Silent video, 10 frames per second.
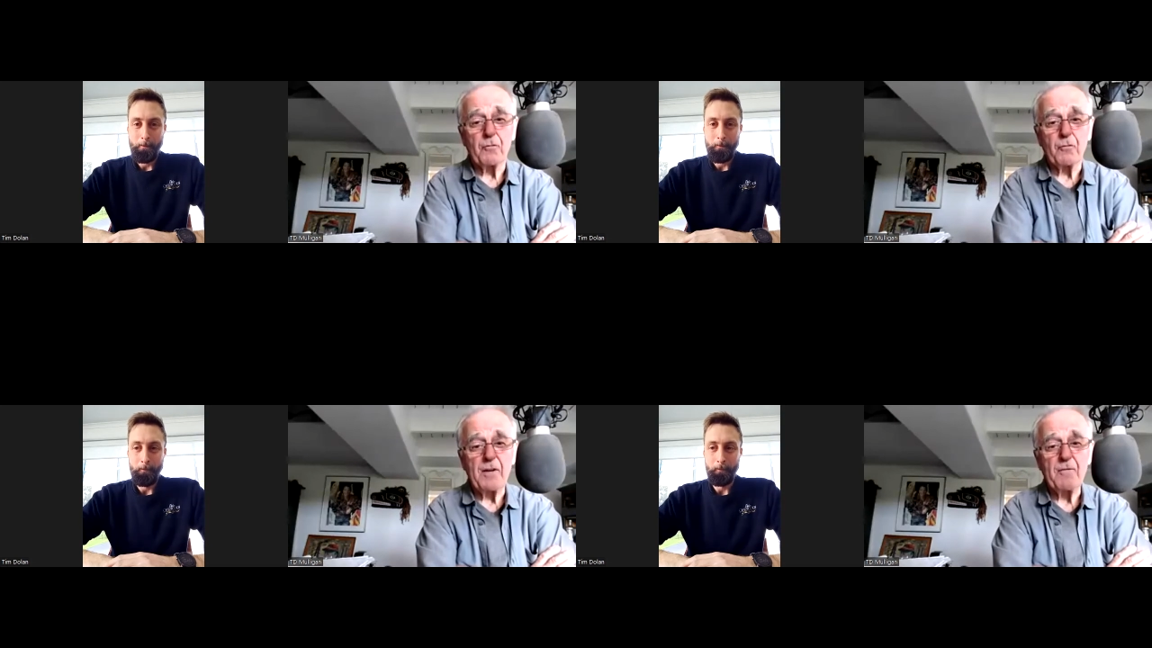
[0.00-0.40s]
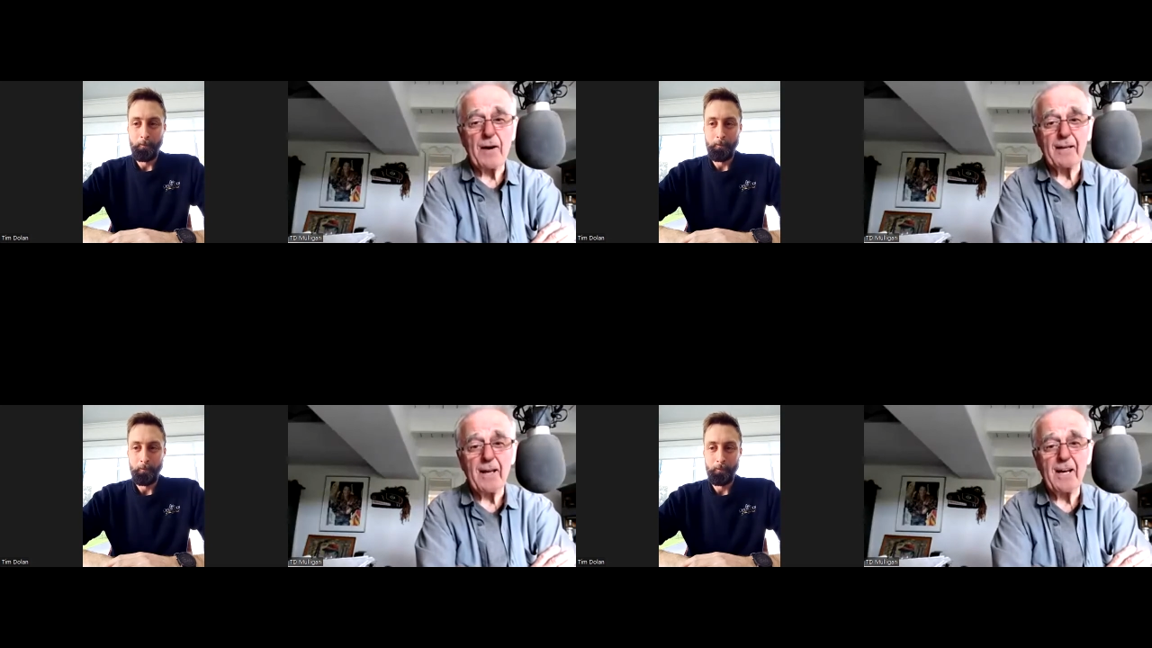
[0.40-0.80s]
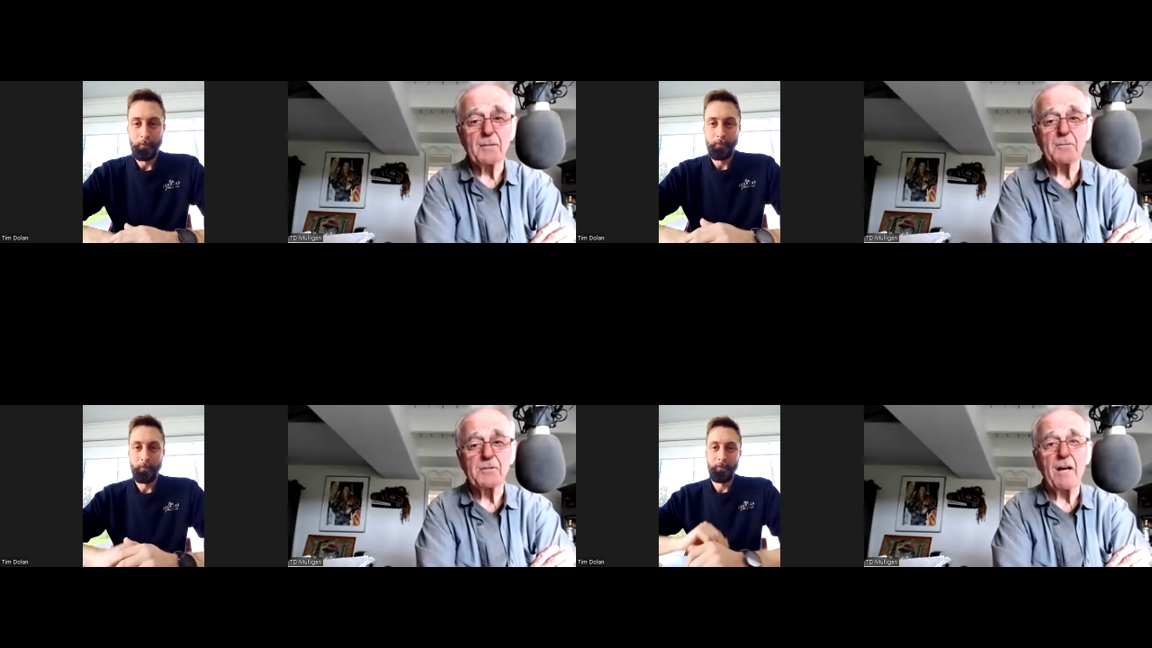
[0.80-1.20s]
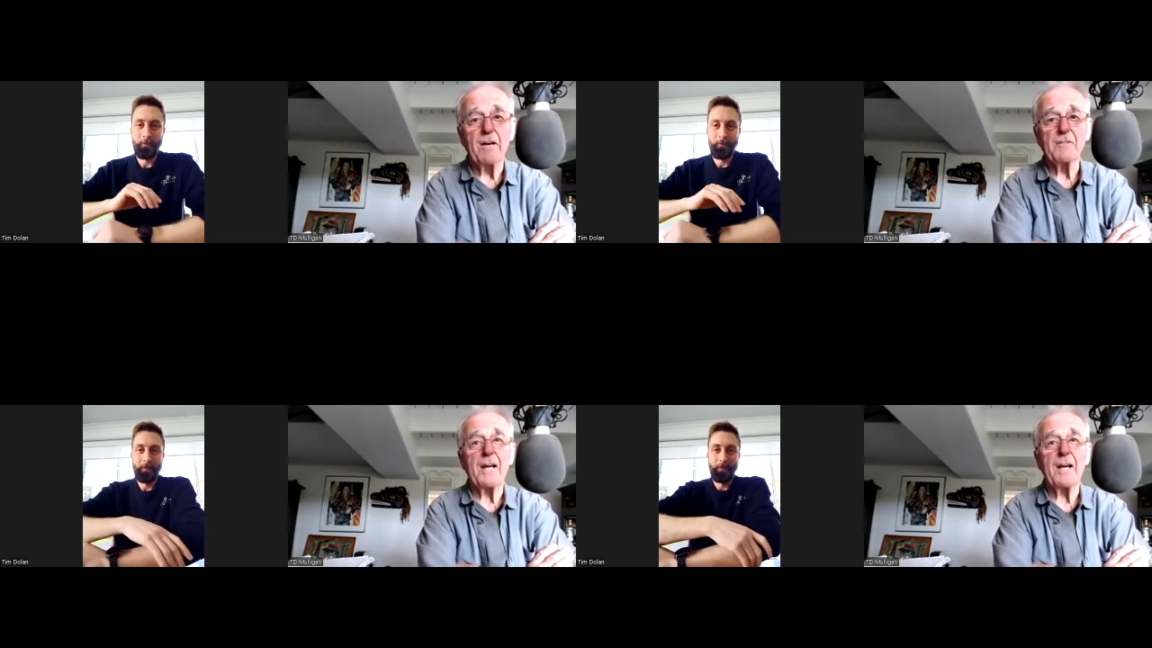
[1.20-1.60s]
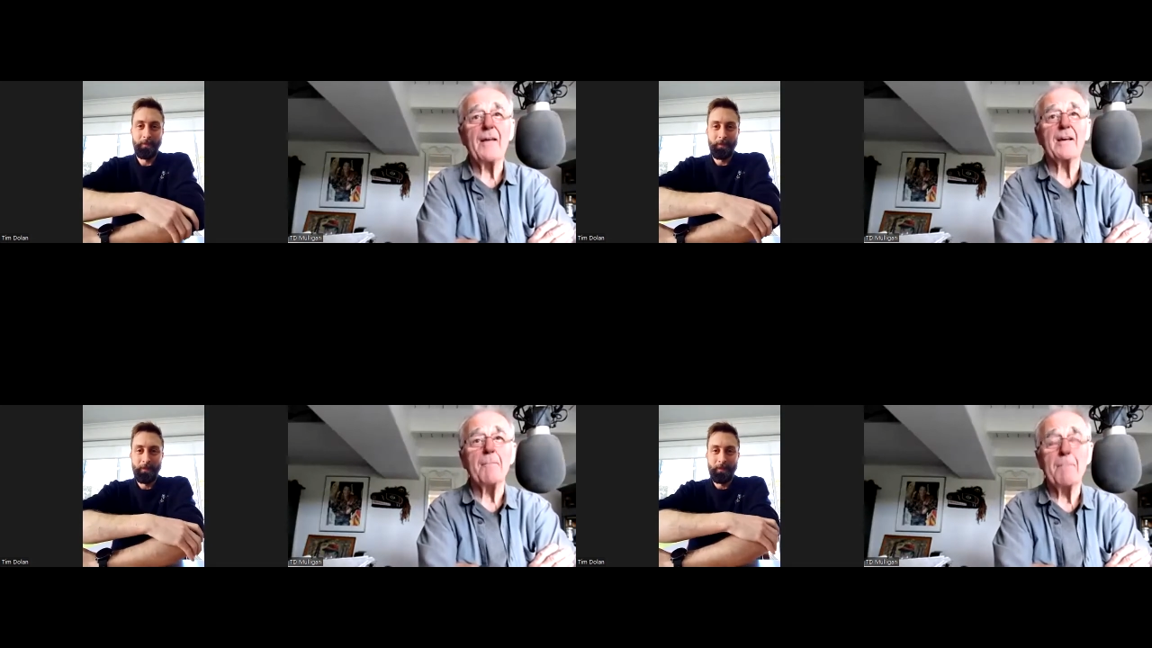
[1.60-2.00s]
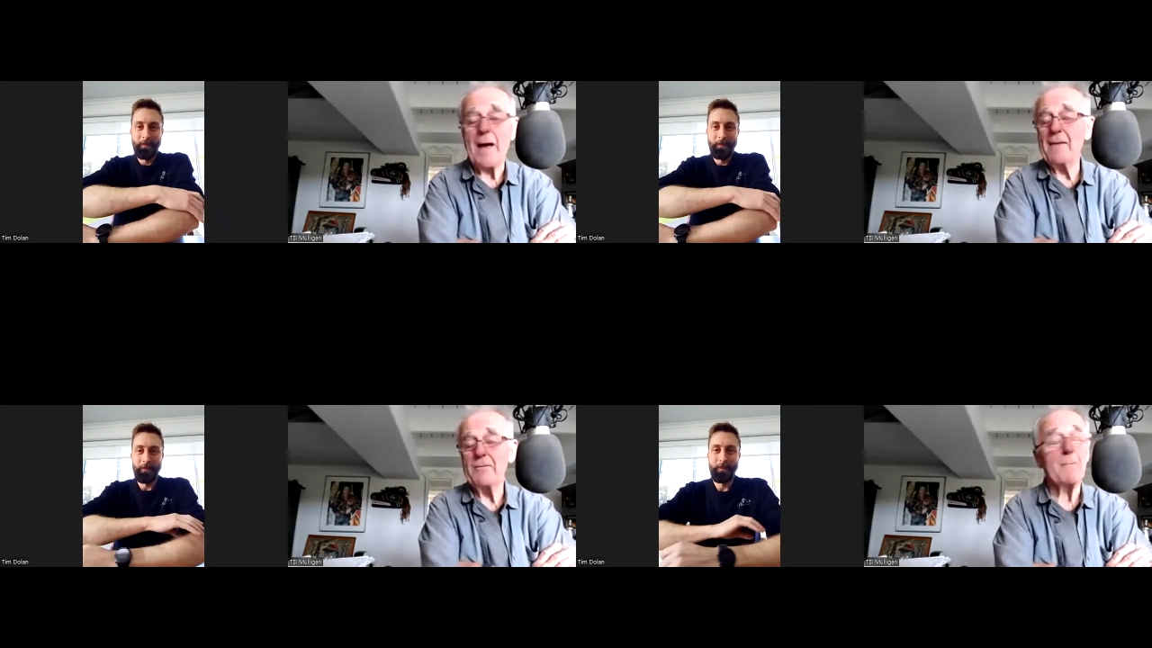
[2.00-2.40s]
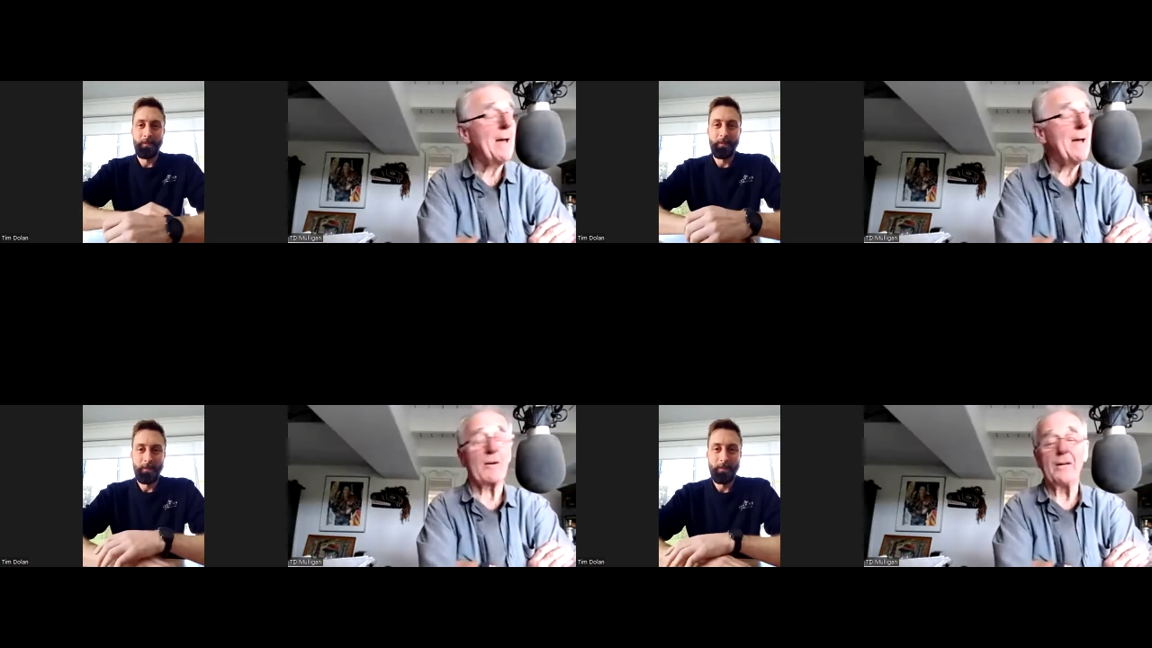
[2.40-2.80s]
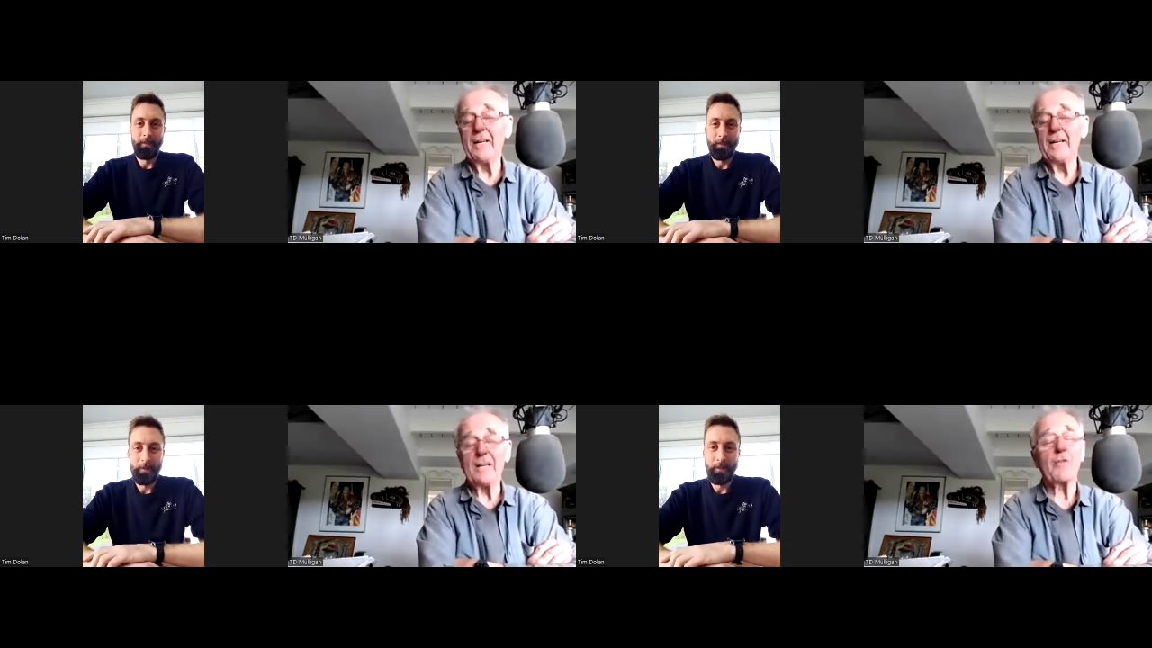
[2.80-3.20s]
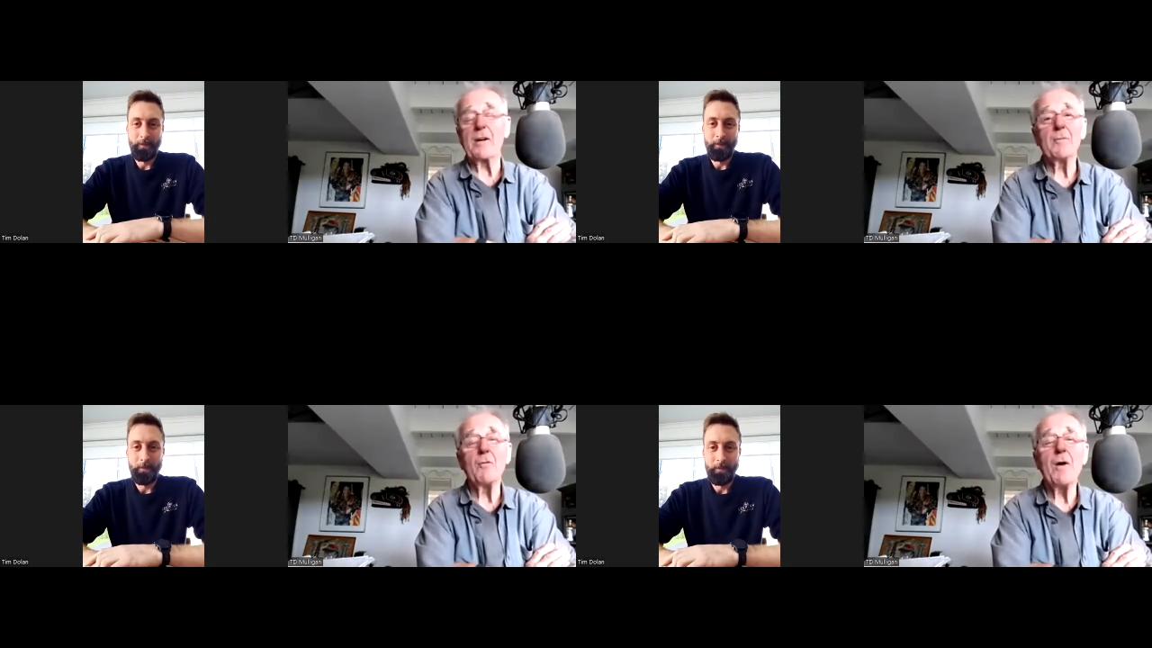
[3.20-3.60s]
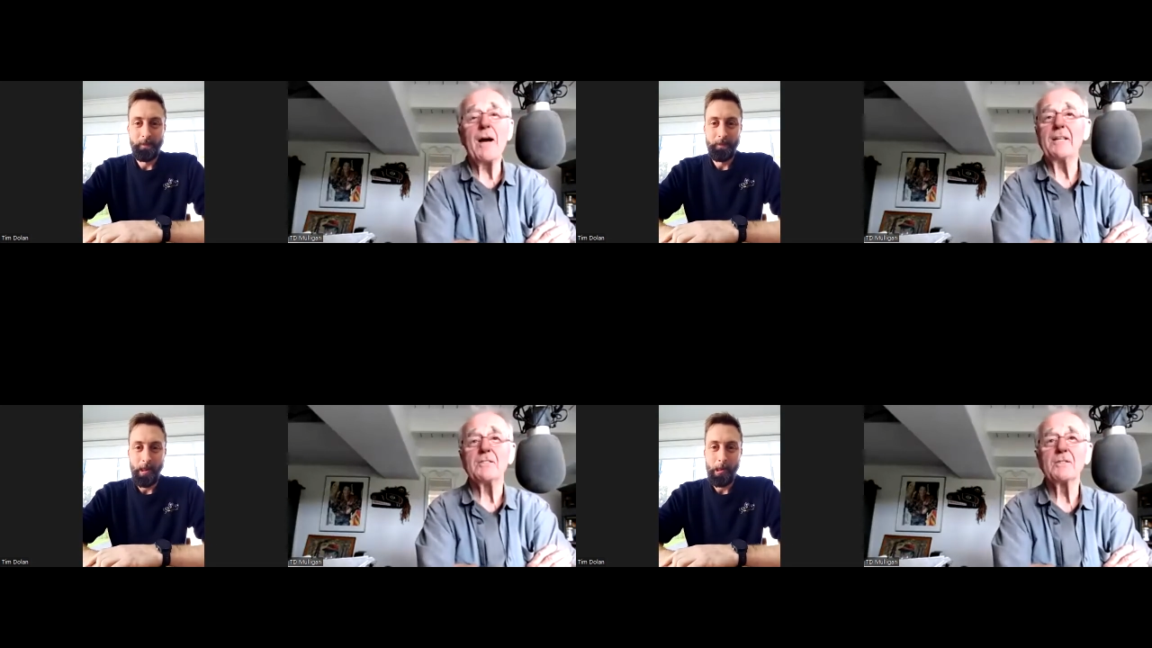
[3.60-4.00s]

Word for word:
Speaker 1: revitalize themselves and they come and they make incredible wines.